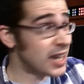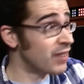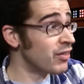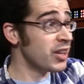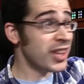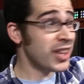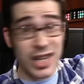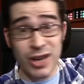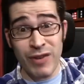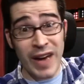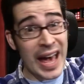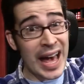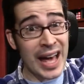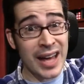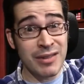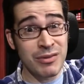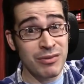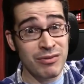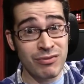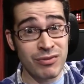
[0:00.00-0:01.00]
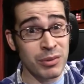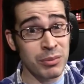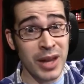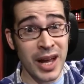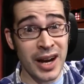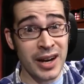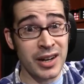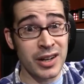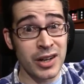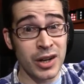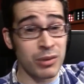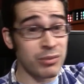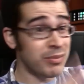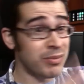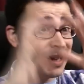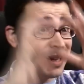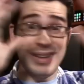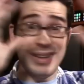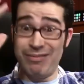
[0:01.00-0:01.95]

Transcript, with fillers: Everything you've had from LockerGnome,